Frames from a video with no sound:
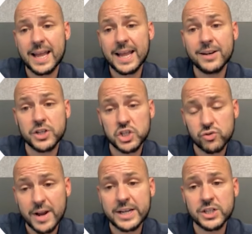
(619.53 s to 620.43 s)

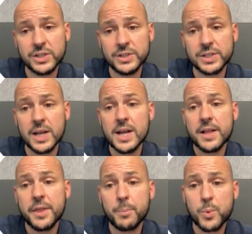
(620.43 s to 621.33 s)
illustrations
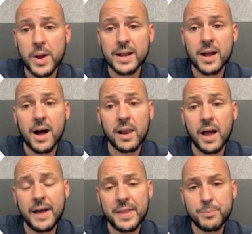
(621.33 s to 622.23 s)
that bring
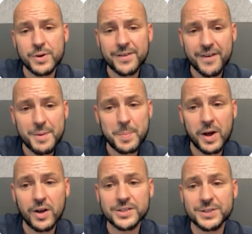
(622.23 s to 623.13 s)
color, and they bring a very
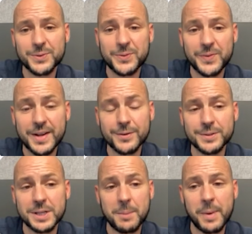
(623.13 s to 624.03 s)
personal feel
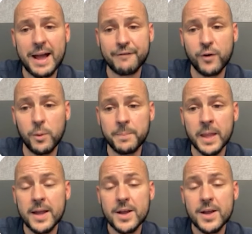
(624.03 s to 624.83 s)
to the platform,